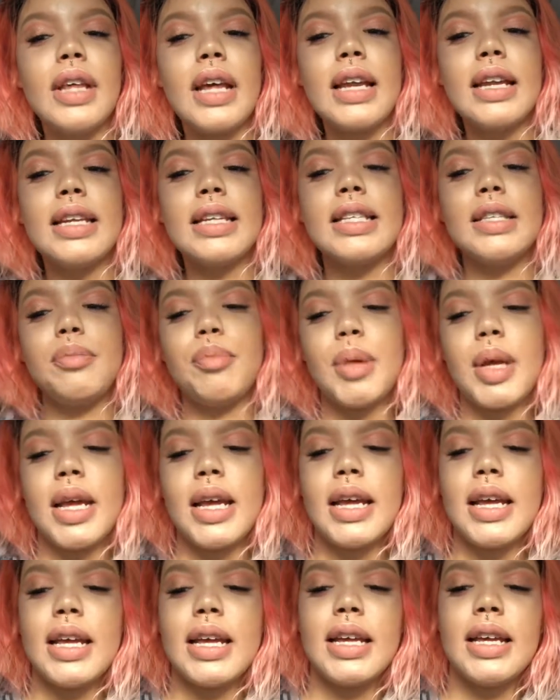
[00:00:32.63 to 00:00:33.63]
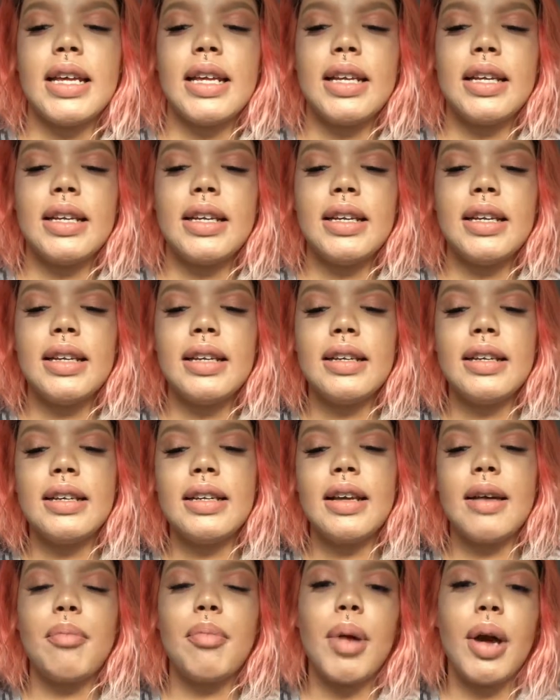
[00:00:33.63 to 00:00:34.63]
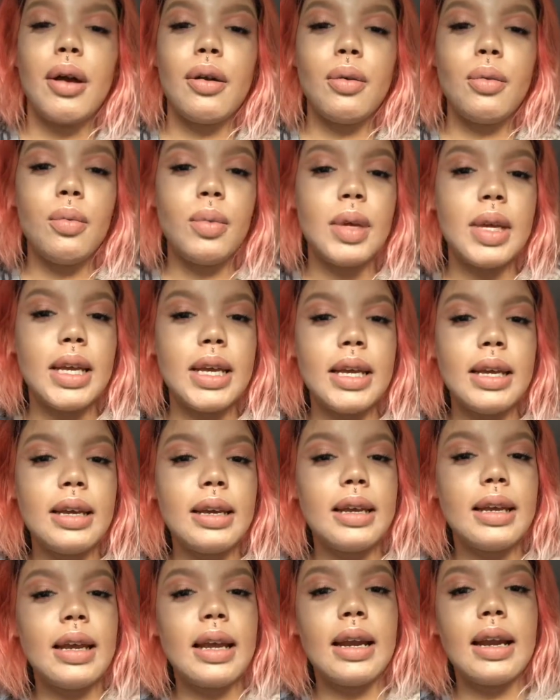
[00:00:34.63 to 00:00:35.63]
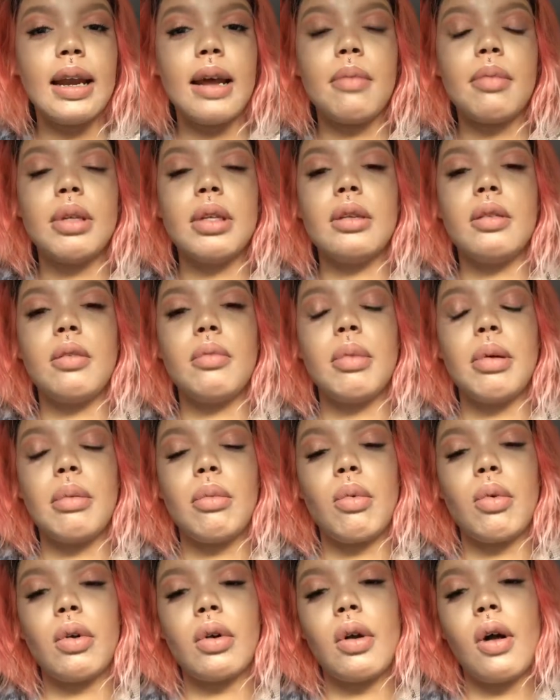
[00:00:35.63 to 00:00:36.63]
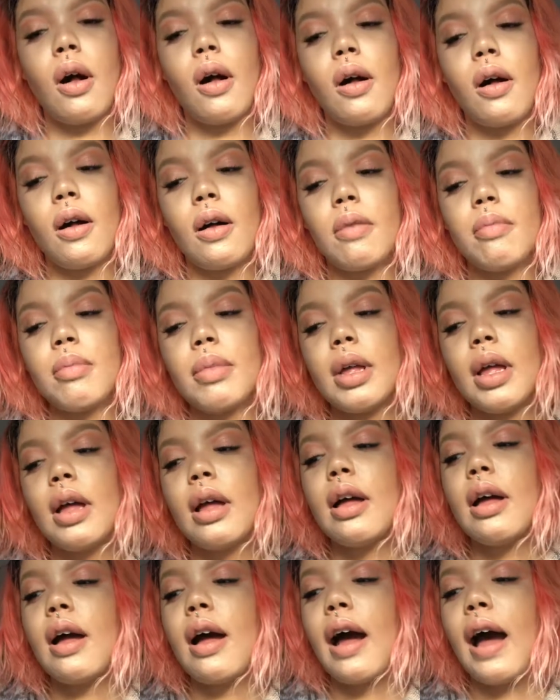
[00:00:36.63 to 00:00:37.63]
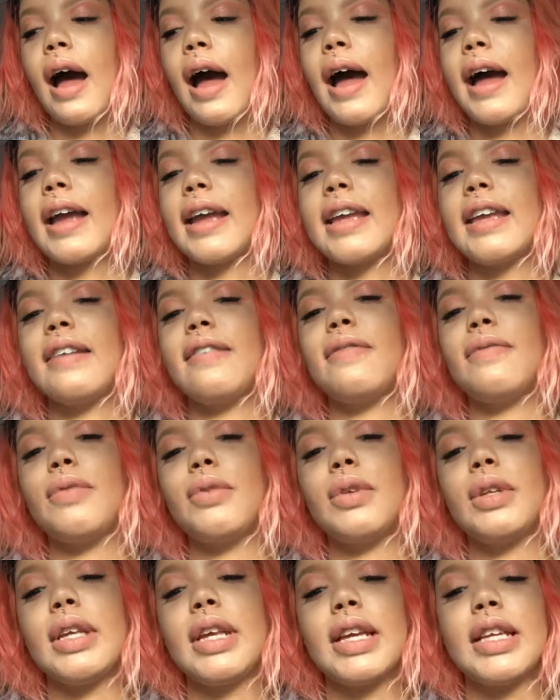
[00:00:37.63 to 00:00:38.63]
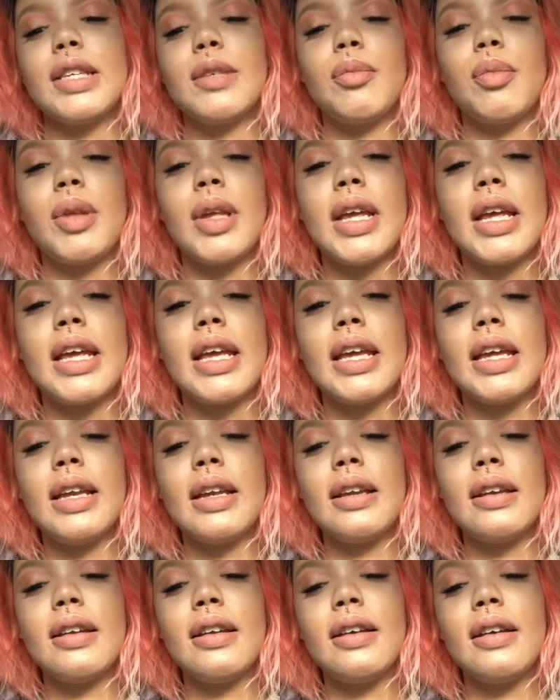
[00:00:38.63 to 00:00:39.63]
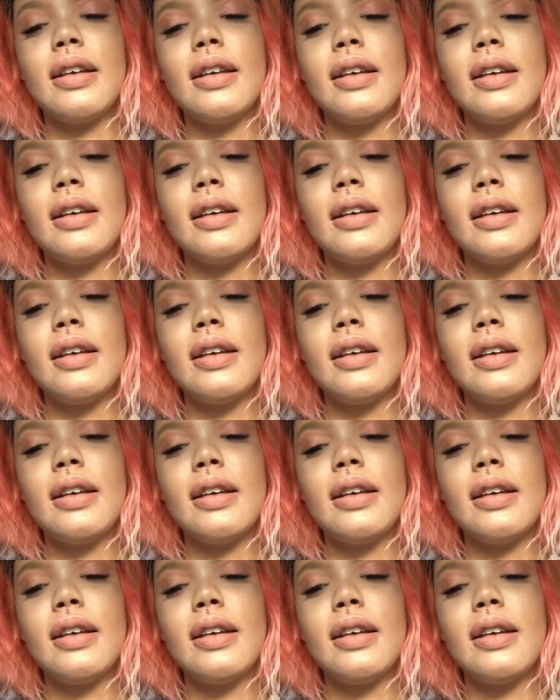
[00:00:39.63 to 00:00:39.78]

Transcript: that it's been about a week and I'm a little bit more calm, I can fully explain.